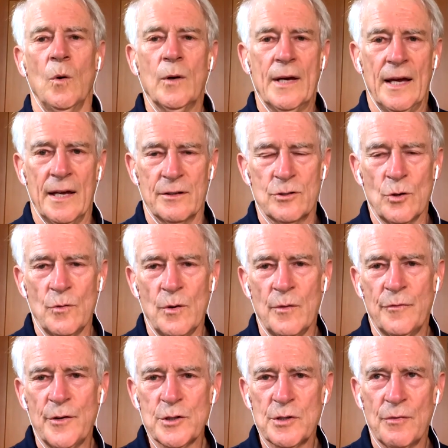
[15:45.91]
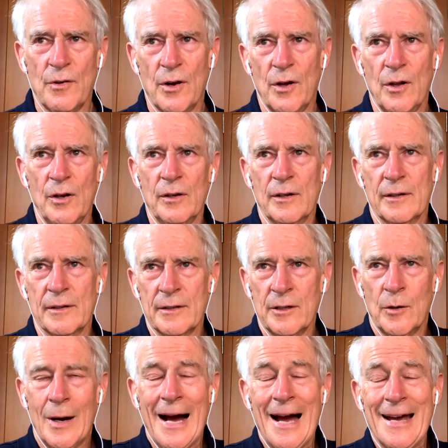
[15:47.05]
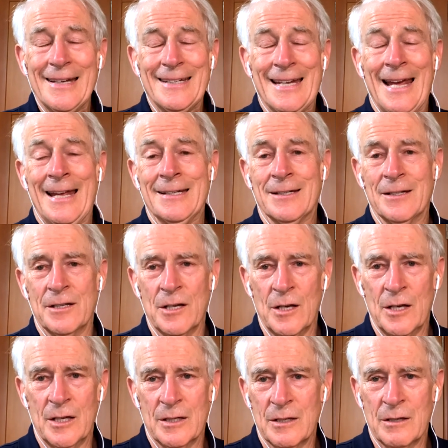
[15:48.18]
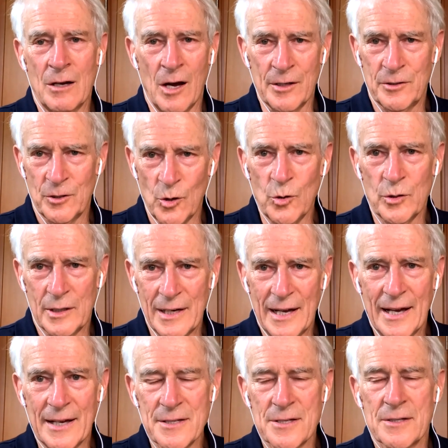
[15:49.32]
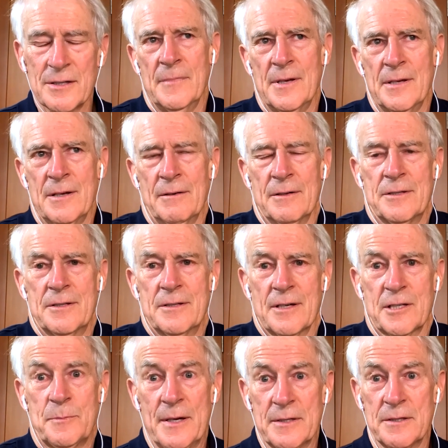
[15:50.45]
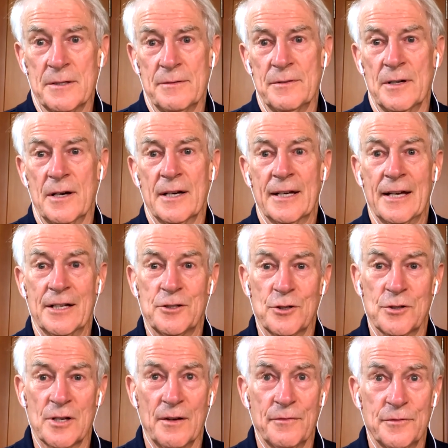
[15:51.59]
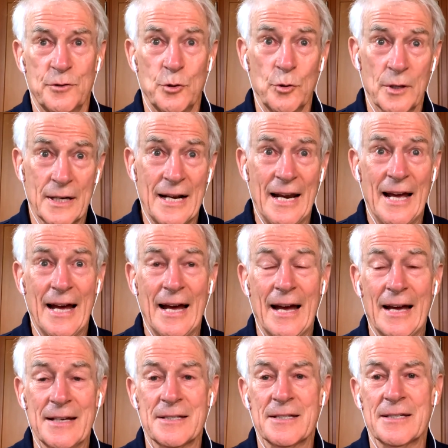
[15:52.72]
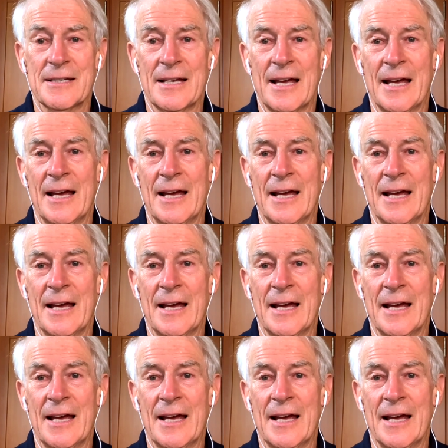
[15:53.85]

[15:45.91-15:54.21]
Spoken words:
Okay, so first of all, I tend not to go to class. It's expensive. You got to get yourself to the class.